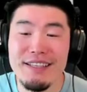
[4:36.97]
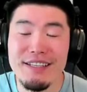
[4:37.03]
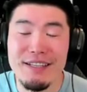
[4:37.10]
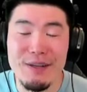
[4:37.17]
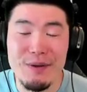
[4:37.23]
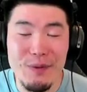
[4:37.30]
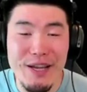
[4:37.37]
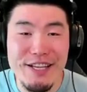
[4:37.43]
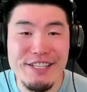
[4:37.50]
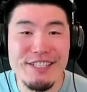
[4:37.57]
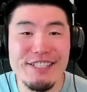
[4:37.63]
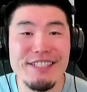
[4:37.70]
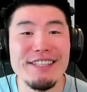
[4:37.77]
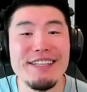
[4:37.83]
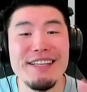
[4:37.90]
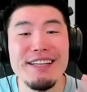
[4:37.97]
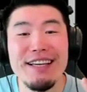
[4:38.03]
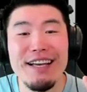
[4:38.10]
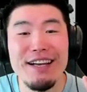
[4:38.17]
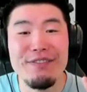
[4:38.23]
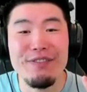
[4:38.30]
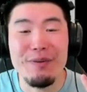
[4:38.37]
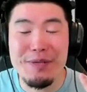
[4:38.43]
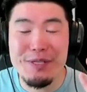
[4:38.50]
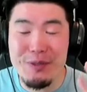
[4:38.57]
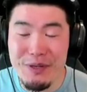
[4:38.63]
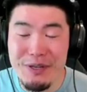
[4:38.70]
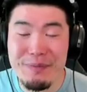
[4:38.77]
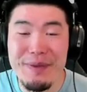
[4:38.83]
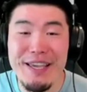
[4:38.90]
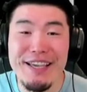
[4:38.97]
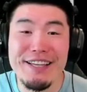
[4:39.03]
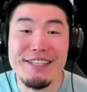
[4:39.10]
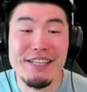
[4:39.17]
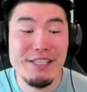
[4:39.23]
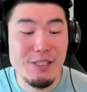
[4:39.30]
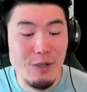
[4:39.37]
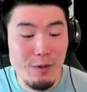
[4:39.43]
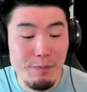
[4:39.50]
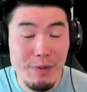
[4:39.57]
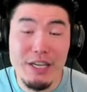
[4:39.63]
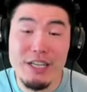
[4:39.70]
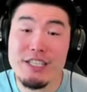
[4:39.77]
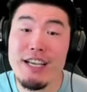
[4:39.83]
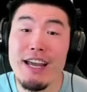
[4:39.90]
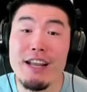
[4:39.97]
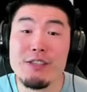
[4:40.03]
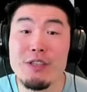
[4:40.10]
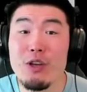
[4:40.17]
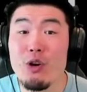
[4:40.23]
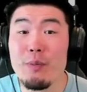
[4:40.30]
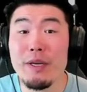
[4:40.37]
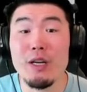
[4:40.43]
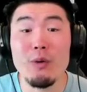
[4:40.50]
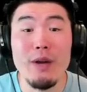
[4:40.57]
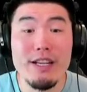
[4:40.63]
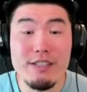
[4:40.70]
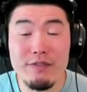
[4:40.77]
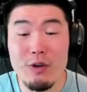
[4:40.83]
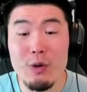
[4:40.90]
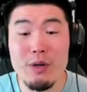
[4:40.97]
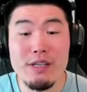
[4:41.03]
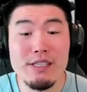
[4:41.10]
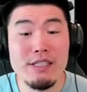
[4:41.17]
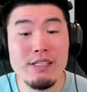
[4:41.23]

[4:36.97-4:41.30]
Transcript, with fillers: Goresh from his Twitter page. So a big shout out to the homie Goresh, of course,